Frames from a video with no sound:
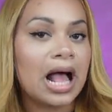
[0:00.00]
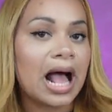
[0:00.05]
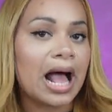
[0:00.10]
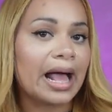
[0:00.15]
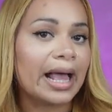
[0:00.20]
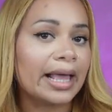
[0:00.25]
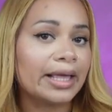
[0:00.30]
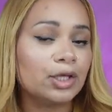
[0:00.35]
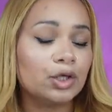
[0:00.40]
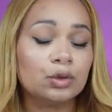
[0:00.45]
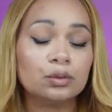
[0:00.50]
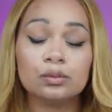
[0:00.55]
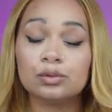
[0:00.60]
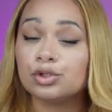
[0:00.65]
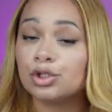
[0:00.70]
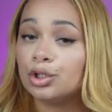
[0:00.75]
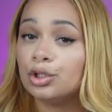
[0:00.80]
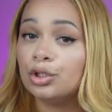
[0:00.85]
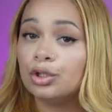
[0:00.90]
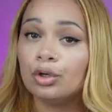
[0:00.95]
I use
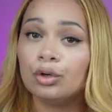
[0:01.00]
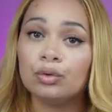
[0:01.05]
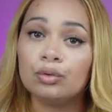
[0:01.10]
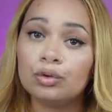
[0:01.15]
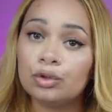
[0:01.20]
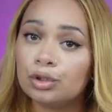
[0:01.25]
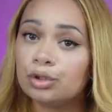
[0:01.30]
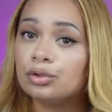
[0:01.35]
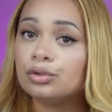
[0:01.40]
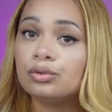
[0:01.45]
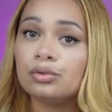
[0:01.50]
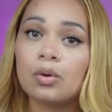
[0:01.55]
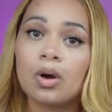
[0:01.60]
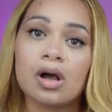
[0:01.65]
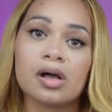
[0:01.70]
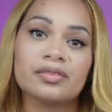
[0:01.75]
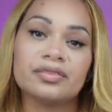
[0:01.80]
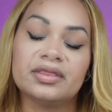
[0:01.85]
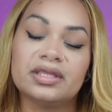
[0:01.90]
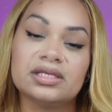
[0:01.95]
no glue
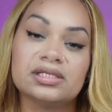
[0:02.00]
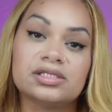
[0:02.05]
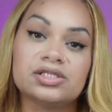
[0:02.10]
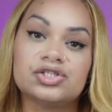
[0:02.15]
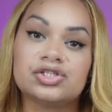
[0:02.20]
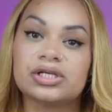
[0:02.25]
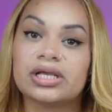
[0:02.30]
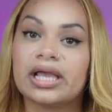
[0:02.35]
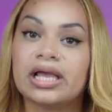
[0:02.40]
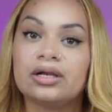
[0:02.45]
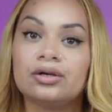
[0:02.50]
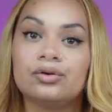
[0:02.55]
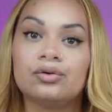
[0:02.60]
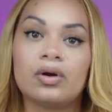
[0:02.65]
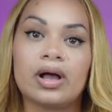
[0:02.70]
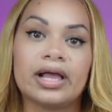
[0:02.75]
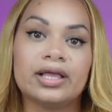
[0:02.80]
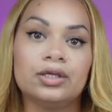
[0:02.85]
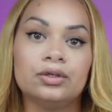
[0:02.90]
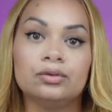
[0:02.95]
on this channel.
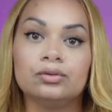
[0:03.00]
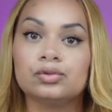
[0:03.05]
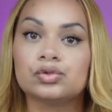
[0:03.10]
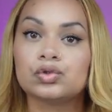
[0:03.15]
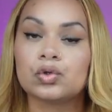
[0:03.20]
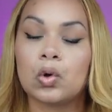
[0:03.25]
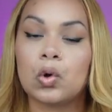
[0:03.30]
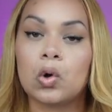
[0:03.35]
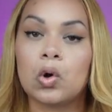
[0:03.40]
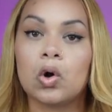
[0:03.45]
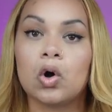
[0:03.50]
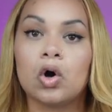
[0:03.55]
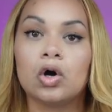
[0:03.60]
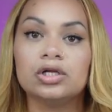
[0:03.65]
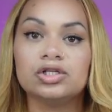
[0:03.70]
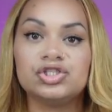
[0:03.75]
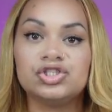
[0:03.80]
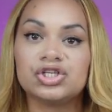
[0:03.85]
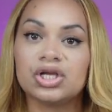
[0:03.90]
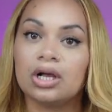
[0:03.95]
I use all
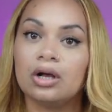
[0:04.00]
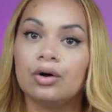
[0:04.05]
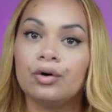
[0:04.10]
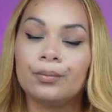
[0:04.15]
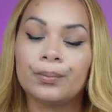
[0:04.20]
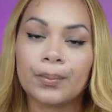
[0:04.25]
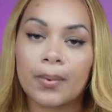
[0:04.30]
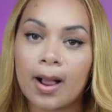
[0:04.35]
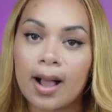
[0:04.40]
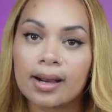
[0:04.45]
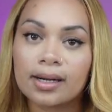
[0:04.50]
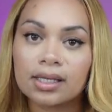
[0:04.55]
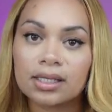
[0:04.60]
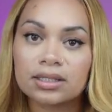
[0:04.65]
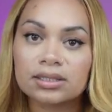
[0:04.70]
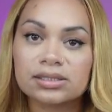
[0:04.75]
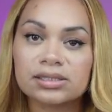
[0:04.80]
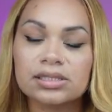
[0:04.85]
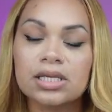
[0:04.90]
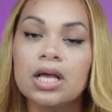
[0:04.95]
gel
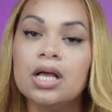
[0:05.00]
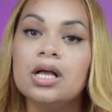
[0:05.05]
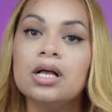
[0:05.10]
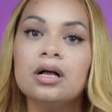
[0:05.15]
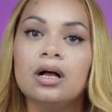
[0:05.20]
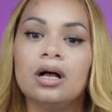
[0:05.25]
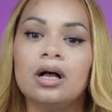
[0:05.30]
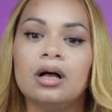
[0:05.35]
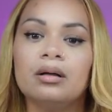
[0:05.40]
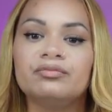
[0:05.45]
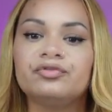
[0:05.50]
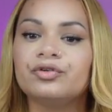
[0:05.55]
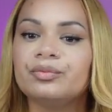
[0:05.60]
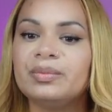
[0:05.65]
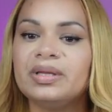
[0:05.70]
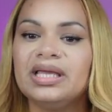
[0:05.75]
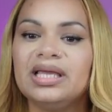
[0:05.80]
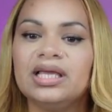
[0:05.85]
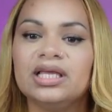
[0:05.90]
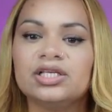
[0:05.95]
products. For
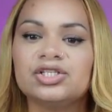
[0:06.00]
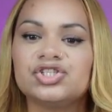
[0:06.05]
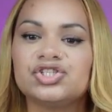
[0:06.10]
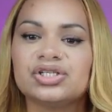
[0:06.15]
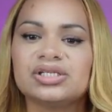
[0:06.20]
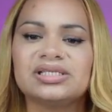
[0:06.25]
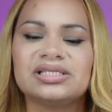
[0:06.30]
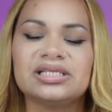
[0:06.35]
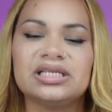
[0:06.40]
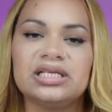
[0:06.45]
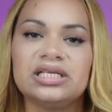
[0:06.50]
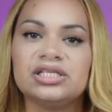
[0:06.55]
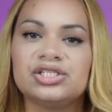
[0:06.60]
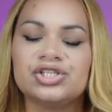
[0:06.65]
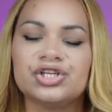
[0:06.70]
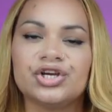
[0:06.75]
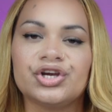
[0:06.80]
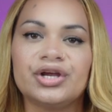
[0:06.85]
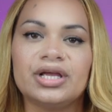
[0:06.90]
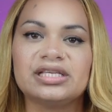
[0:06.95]
me, it's just
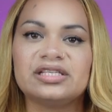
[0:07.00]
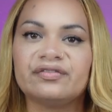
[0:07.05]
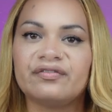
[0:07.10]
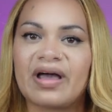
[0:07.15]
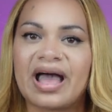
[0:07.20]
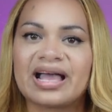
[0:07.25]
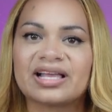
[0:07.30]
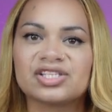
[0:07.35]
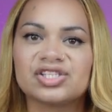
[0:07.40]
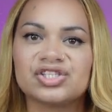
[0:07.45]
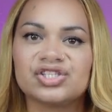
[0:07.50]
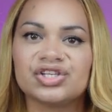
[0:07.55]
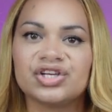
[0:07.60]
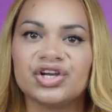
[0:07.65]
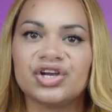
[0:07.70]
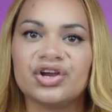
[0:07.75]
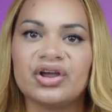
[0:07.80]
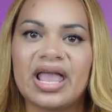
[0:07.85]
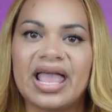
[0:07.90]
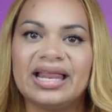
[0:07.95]
easier, it's
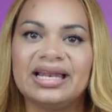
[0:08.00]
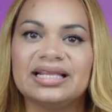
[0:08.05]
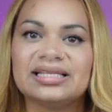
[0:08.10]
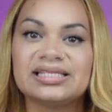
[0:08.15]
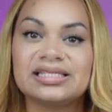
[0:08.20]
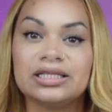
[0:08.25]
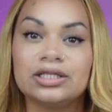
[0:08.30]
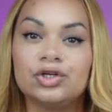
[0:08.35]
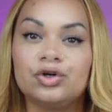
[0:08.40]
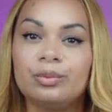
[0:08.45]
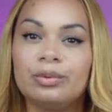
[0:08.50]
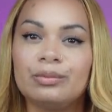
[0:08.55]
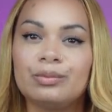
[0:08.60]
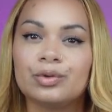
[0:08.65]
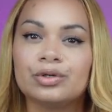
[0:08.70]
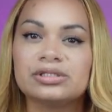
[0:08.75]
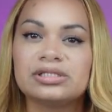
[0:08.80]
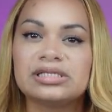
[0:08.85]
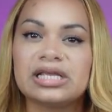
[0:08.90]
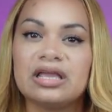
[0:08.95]
faster, and it's a little bit
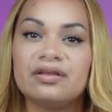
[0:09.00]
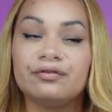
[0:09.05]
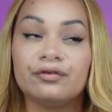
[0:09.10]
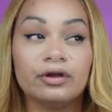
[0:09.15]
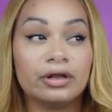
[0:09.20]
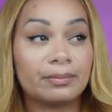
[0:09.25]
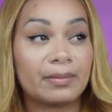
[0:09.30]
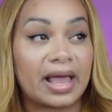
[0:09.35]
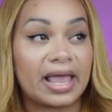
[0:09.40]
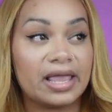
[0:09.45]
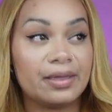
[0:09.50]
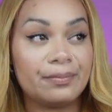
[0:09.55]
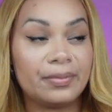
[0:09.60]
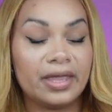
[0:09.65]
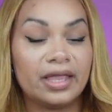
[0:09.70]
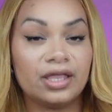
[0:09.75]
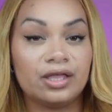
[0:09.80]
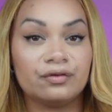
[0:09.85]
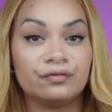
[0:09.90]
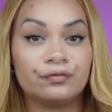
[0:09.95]
more safer in my
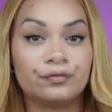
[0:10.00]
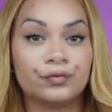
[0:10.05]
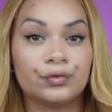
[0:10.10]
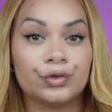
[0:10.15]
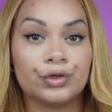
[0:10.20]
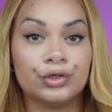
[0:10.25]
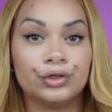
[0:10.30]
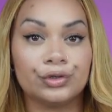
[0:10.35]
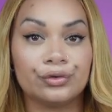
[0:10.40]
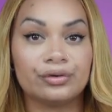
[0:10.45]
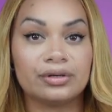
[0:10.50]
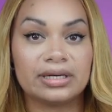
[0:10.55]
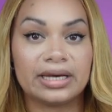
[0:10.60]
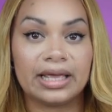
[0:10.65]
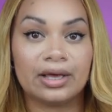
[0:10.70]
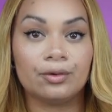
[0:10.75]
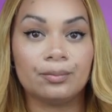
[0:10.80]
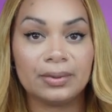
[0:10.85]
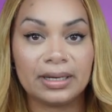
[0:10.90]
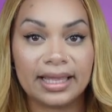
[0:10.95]
opinion for your
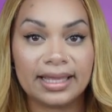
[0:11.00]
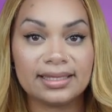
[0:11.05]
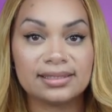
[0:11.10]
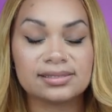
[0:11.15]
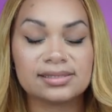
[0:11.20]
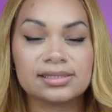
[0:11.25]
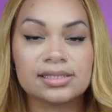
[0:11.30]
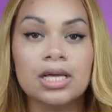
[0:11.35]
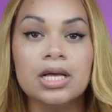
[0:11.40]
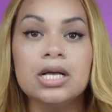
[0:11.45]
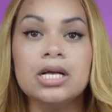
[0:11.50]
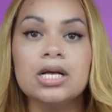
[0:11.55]
nail plates.